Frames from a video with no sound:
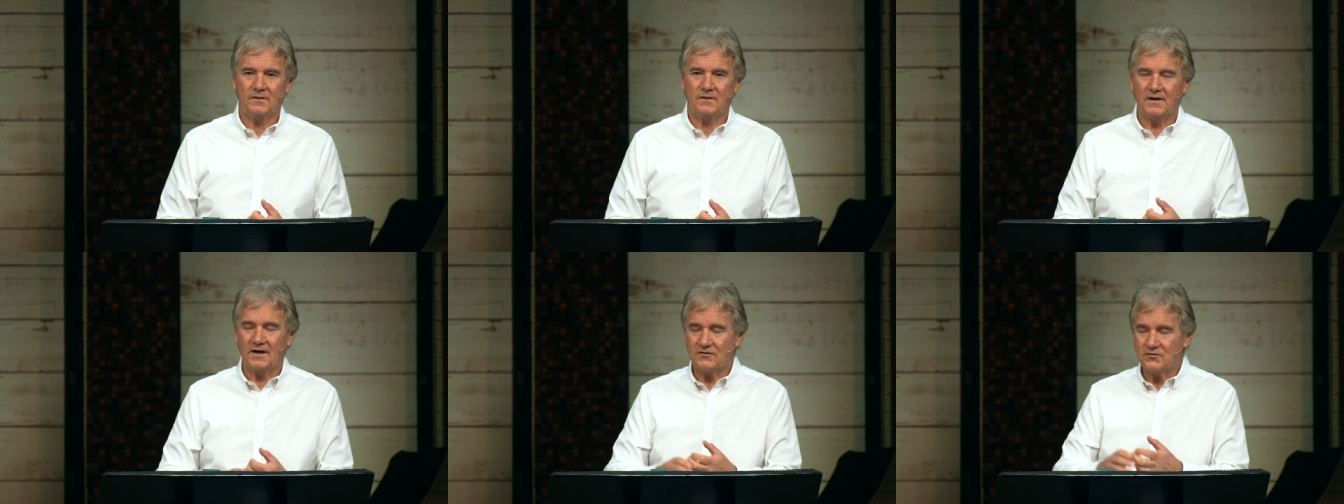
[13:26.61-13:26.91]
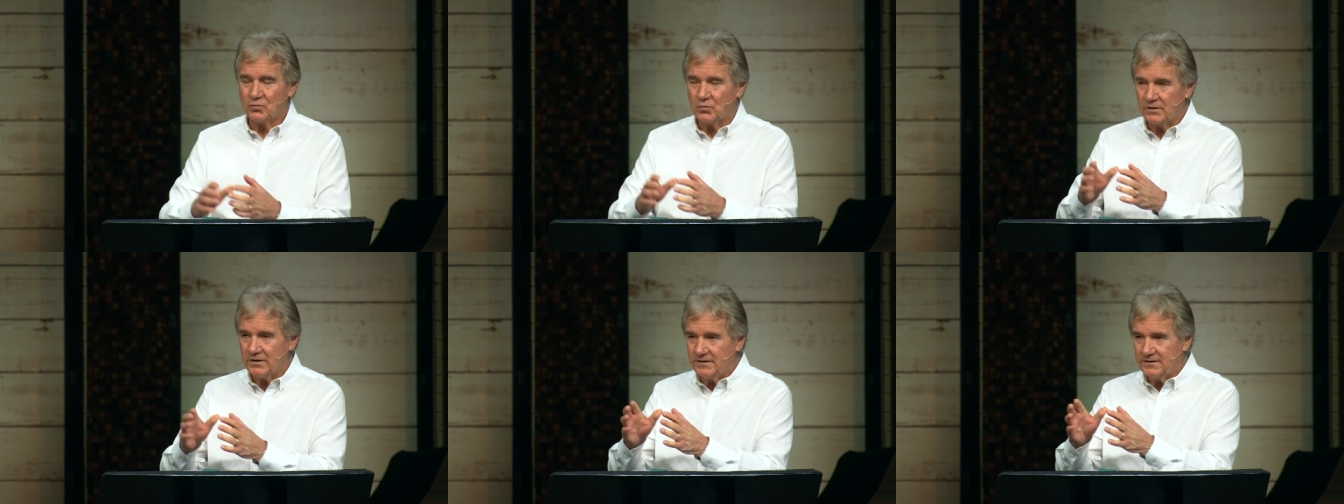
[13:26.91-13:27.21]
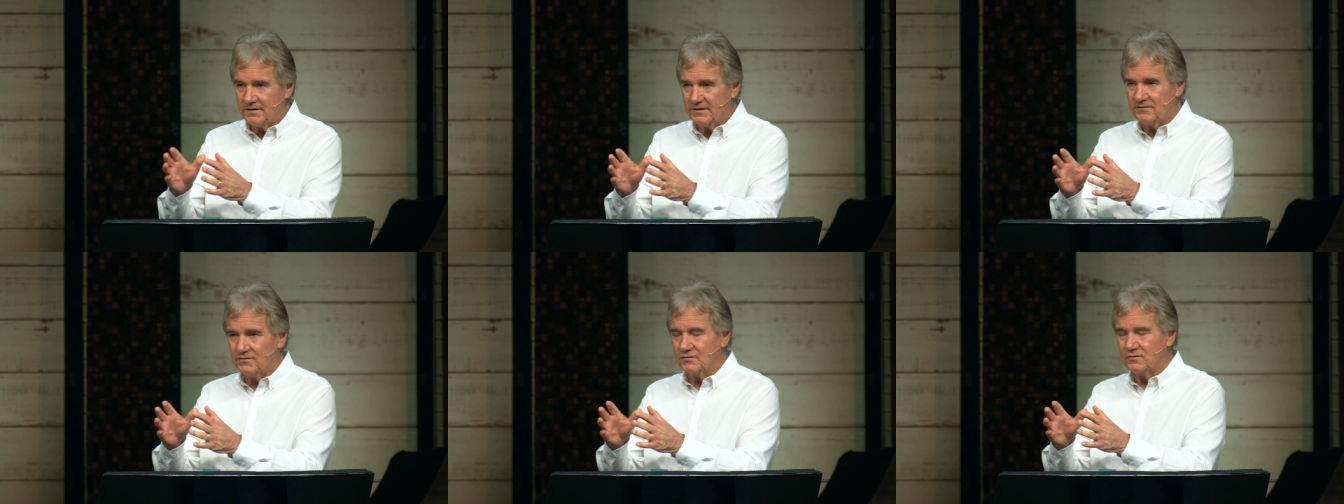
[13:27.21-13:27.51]
That's what he
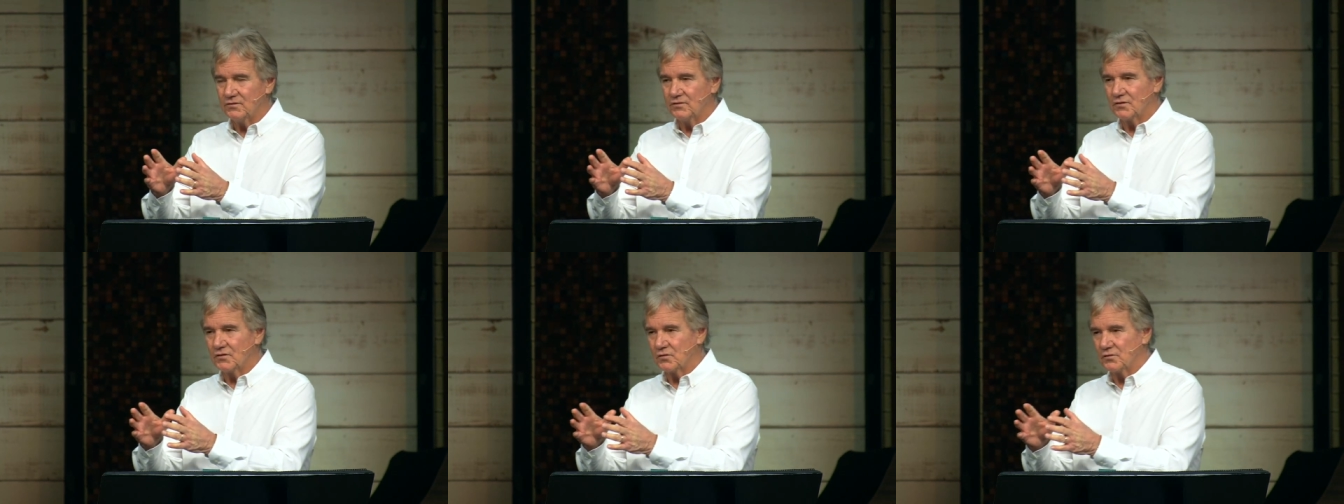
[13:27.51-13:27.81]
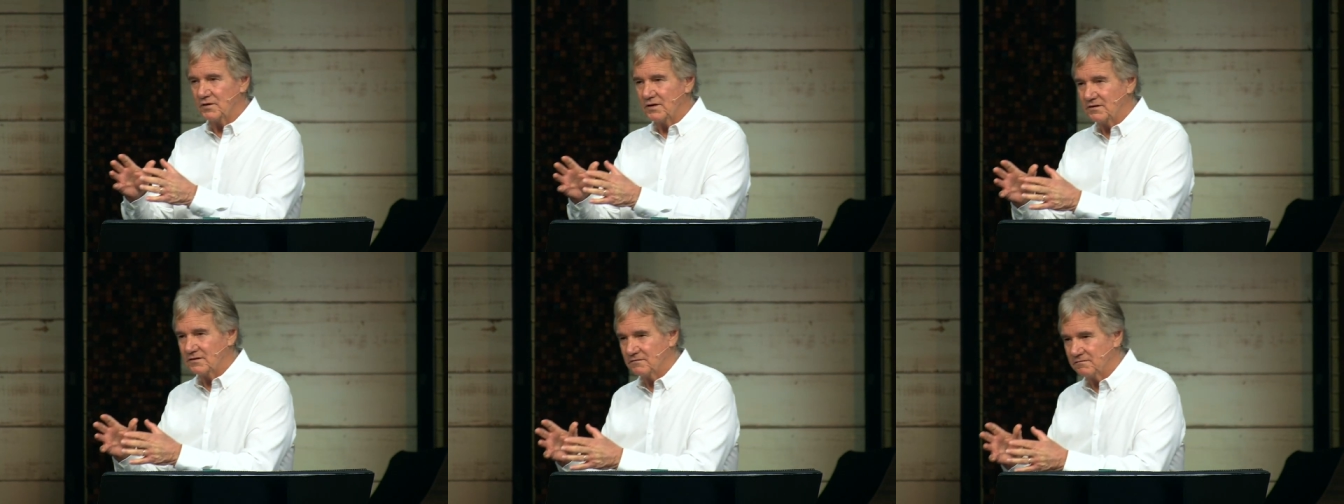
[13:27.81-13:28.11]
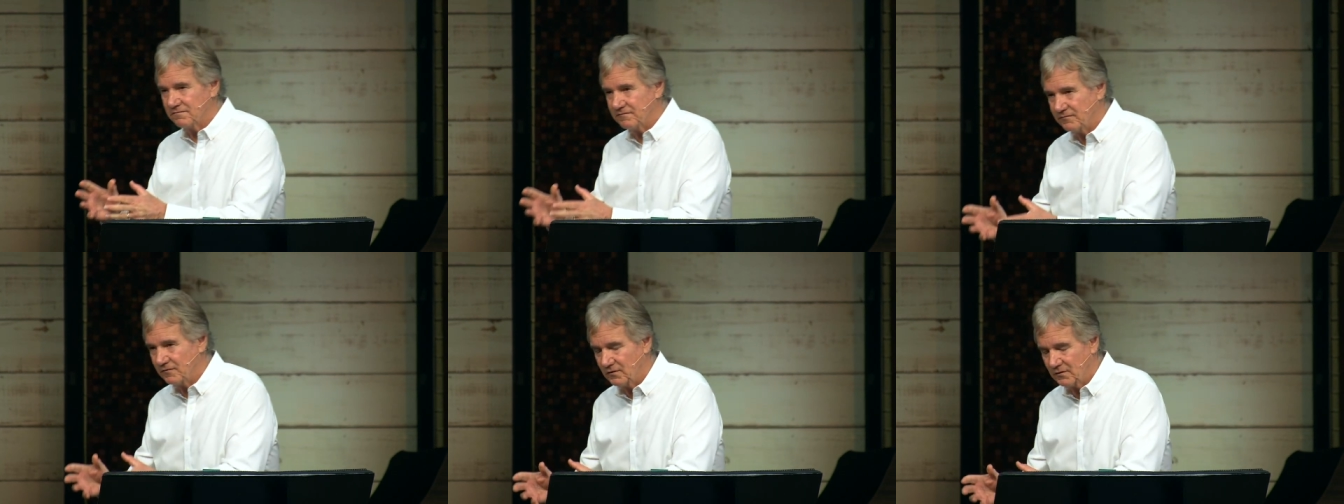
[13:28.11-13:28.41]
did to create
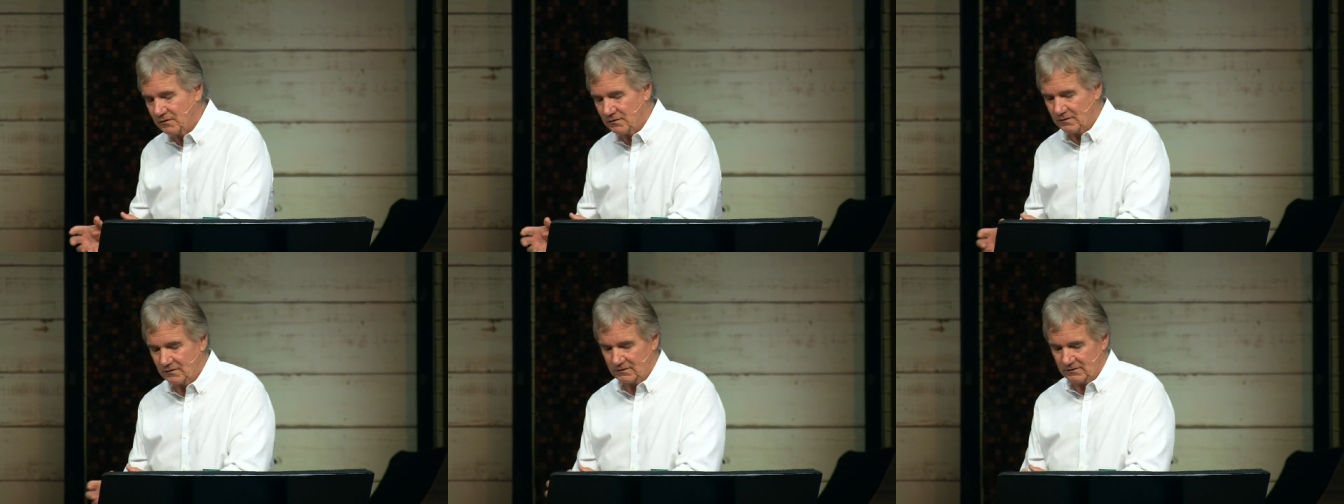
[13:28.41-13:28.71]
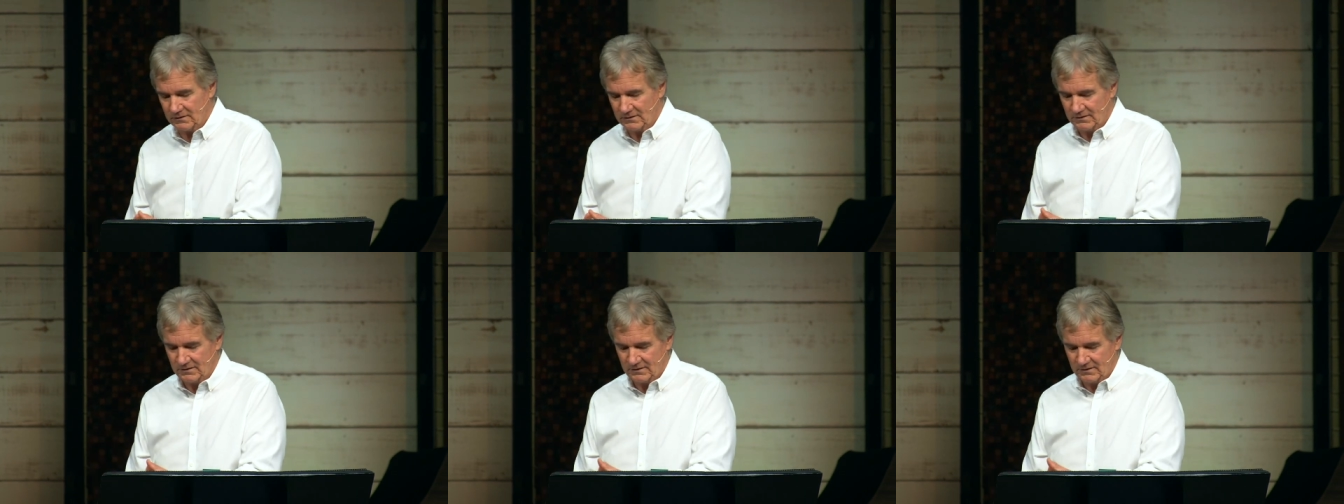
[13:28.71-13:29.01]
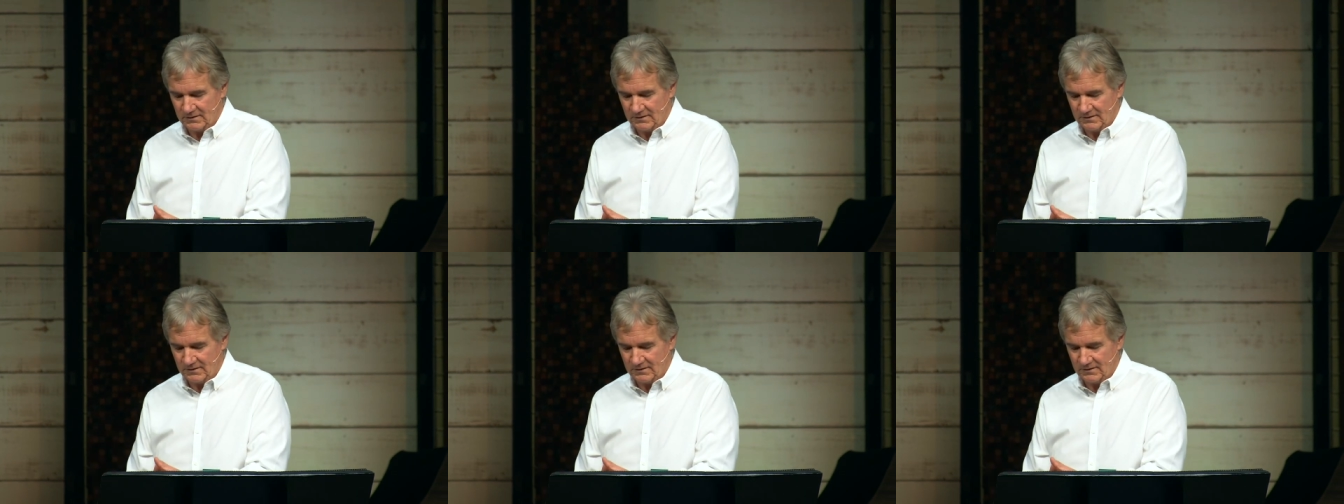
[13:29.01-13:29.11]
the fall.